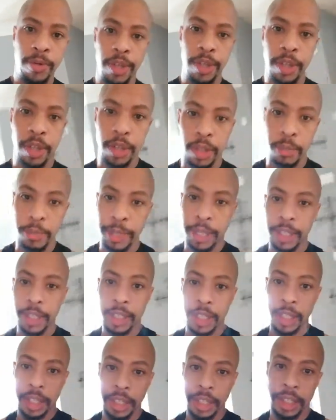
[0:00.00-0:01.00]
The biggest
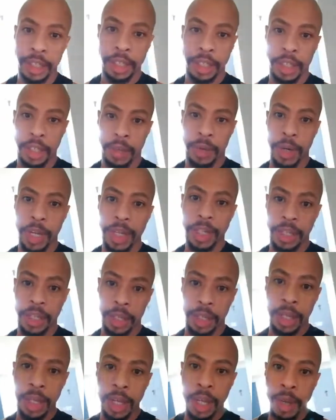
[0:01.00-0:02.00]
thing is consideration.